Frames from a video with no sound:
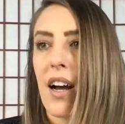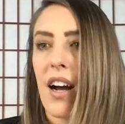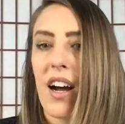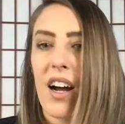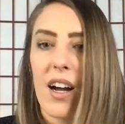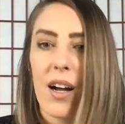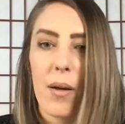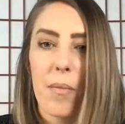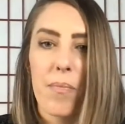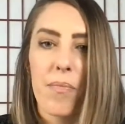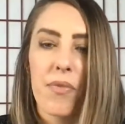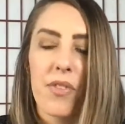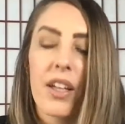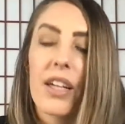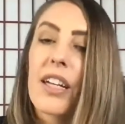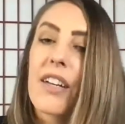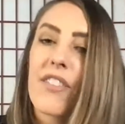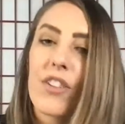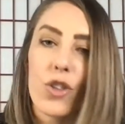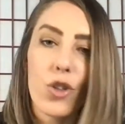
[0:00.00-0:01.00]

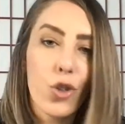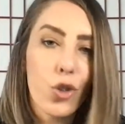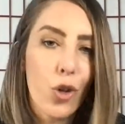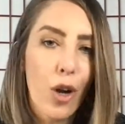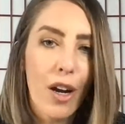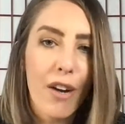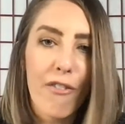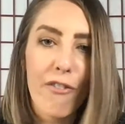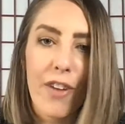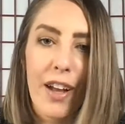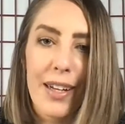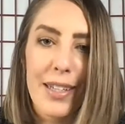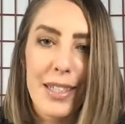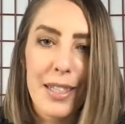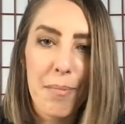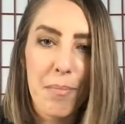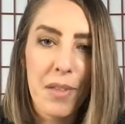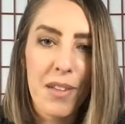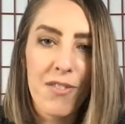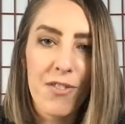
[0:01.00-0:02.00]
if you're just trying to find
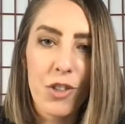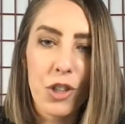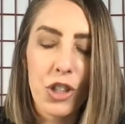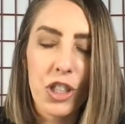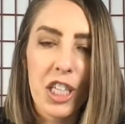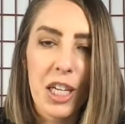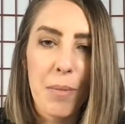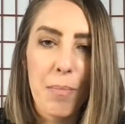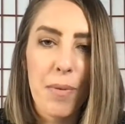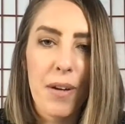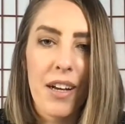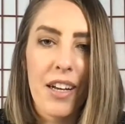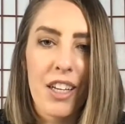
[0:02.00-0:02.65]
something for cheap,